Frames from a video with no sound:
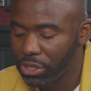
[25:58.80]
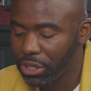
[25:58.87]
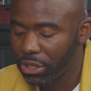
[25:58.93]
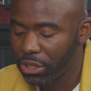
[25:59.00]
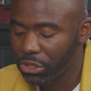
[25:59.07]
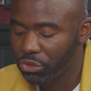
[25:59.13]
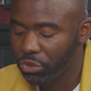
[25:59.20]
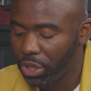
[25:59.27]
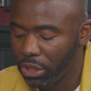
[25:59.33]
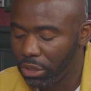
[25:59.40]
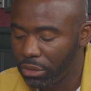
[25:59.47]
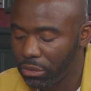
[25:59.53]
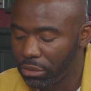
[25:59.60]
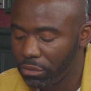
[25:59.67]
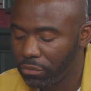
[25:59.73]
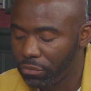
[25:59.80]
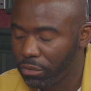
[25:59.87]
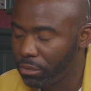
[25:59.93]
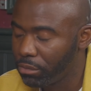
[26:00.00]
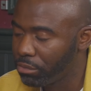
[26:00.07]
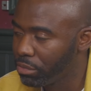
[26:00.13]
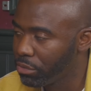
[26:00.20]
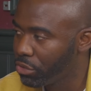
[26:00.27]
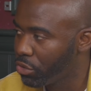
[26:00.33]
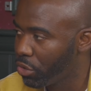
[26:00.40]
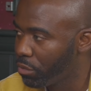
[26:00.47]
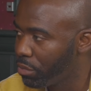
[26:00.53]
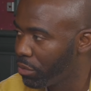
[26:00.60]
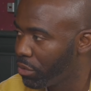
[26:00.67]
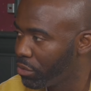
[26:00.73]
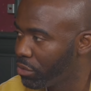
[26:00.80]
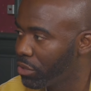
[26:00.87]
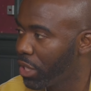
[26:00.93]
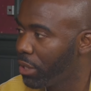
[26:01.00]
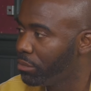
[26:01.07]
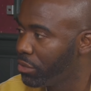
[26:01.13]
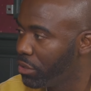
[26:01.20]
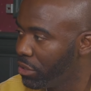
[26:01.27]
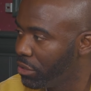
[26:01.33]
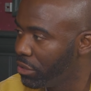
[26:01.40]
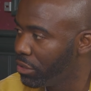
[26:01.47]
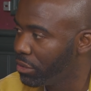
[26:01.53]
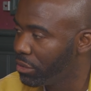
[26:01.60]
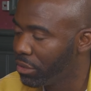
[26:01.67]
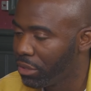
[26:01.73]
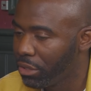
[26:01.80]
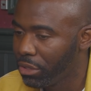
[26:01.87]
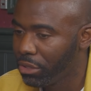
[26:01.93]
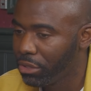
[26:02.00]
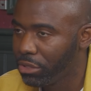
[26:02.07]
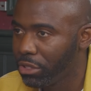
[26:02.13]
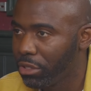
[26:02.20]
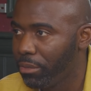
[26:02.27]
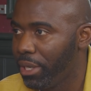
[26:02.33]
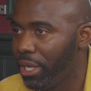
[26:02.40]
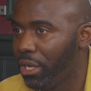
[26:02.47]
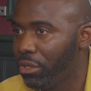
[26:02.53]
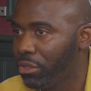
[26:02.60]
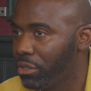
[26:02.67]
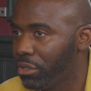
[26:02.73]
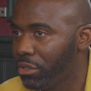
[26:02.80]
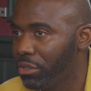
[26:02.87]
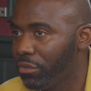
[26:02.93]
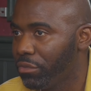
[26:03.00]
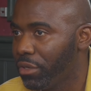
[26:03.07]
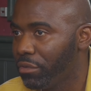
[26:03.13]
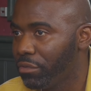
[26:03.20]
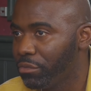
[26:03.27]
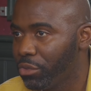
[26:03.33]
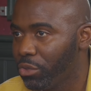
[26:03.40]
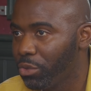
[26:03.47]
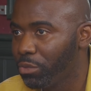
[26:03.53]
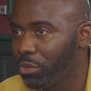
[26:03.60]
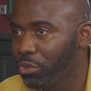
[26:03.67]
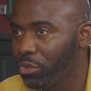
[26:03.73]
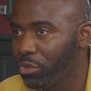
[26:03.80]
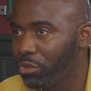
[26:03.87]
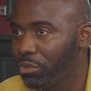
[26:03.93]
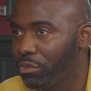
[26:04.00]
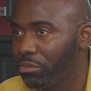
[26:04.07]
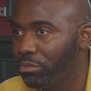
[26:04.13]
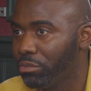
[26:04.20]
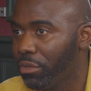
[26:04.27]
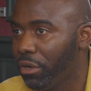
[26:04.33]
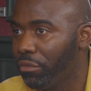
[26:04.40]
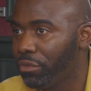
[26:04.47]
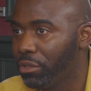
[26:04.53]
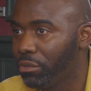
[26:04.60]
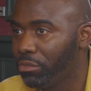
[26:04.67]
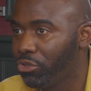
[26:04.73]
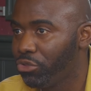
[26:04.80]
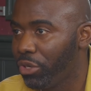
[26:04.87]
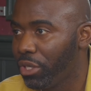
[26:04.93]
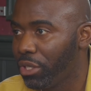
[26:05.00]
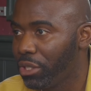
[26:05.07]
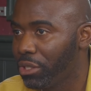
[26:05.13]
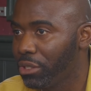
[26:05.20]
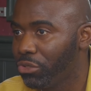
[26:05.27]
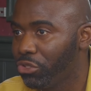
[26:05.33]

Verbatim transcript: take the train from Stockport to come to London. Mm-hmm. So, my house is not far from Stockport. So, after training,